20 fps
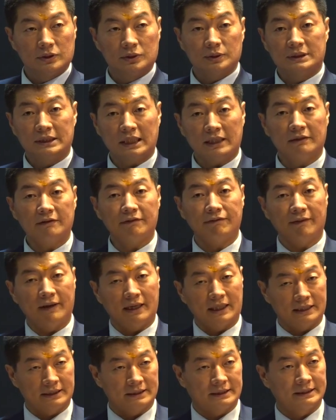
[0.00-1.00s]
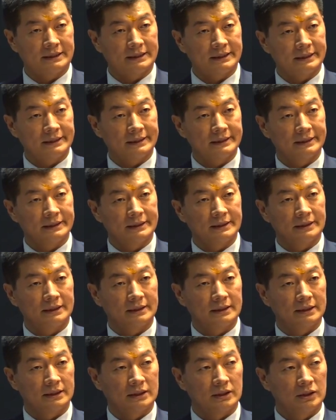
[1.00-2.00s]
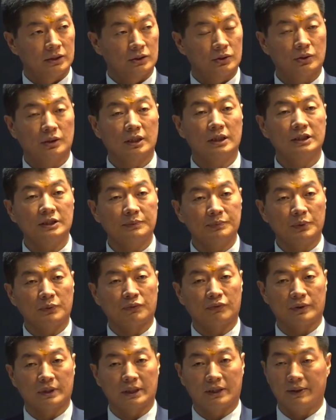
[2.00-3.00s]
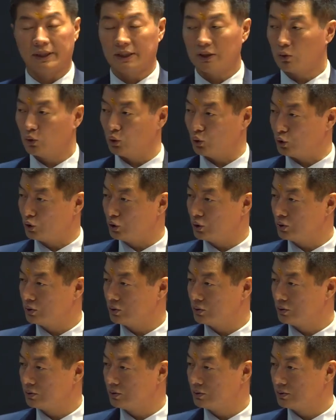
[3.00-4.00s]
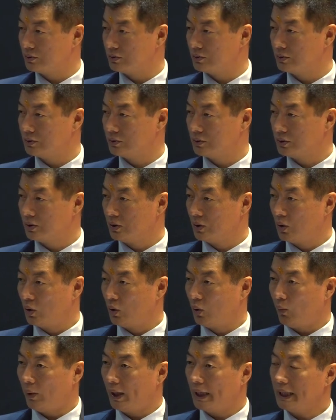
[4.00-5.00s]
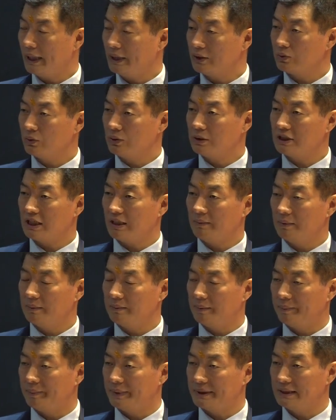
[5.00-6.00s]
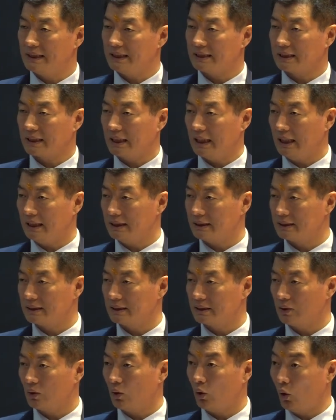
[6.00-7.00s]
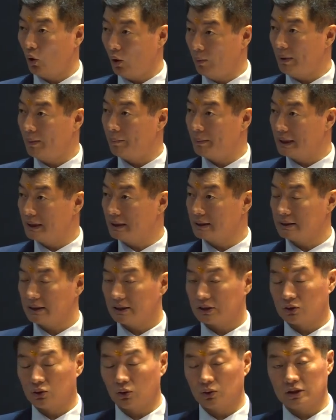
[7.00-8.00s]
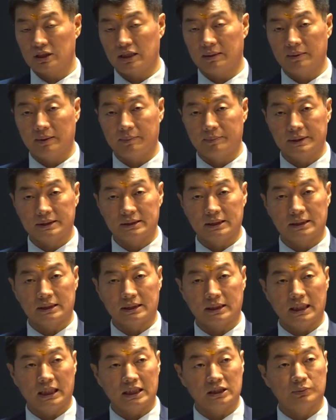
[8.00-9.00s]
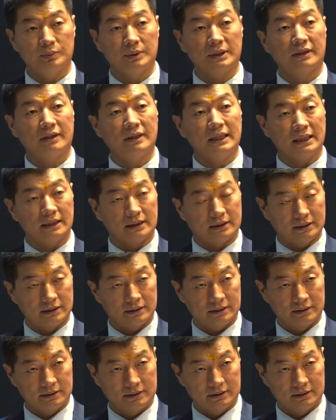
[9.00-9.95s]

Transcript: You sacrifice to contribute for the greater good. Why I don't travel with business class? All my ministers don't travel a business class. We think,